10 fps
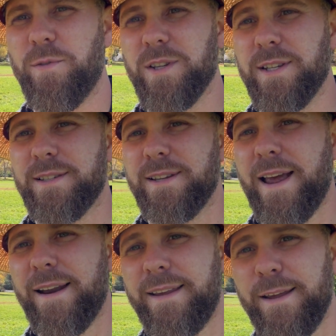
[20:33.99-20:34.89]
for
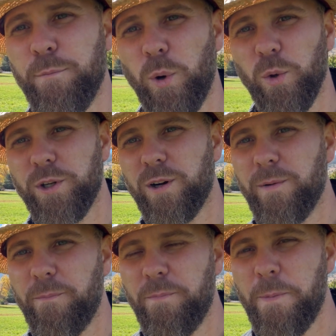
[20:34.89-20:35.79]
Cincinnati in Boulder?
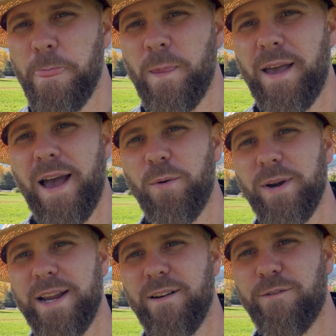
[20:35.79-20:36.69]
I
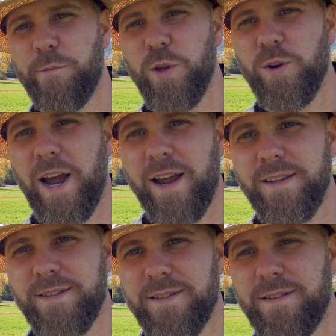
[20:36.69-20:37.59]
want to hear from you
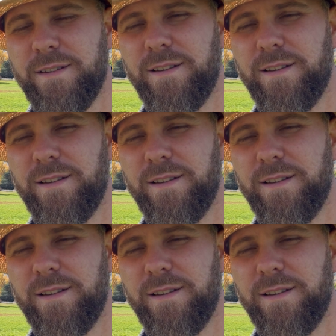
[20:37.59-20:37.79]
guys.